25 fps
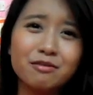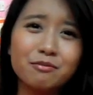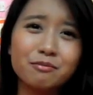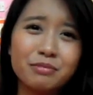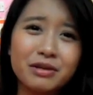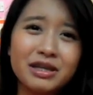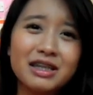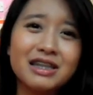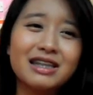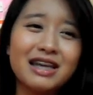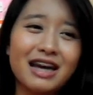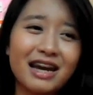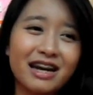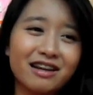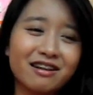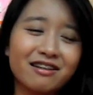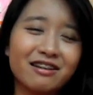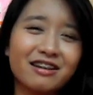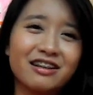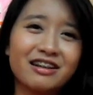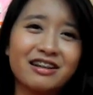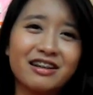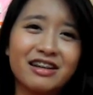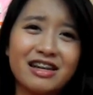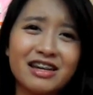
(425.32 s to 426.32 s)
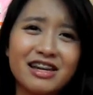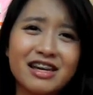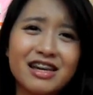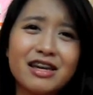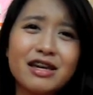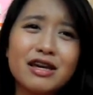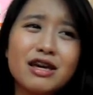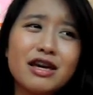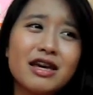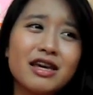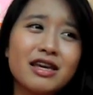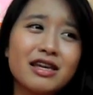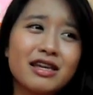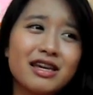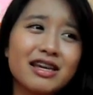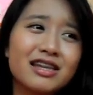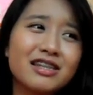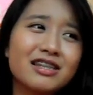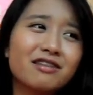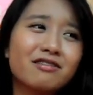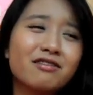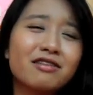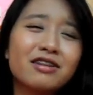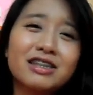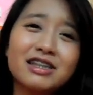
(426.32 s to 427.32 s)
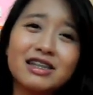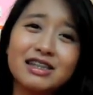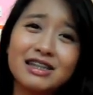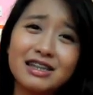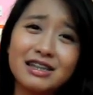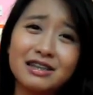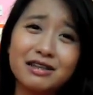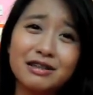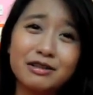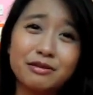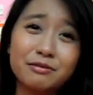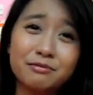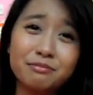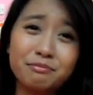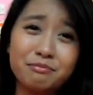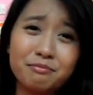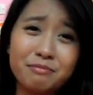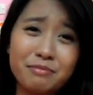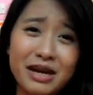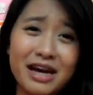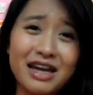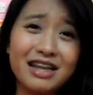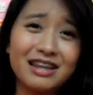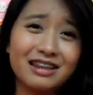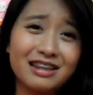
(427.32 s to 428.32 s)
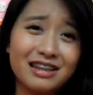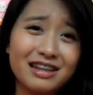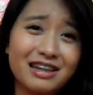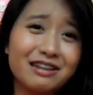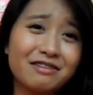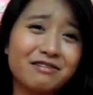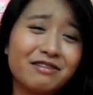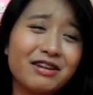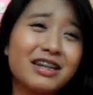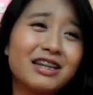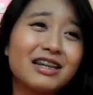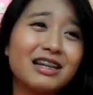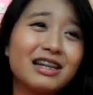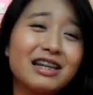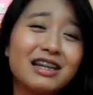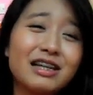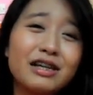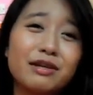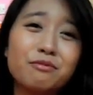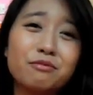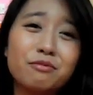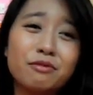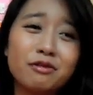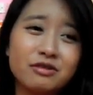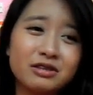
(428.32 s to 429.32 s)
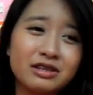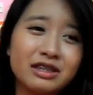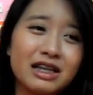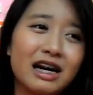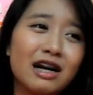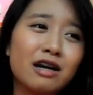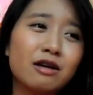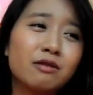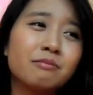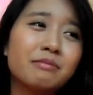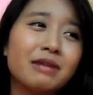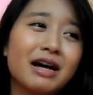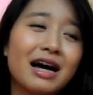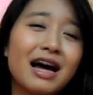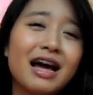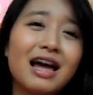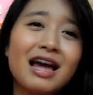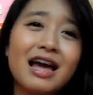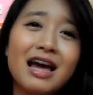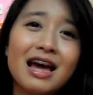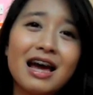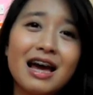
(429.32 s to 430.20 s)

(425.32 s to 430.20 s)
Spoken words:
or be that cranky. Yes, of course it's a bad thing when the lift broke down, but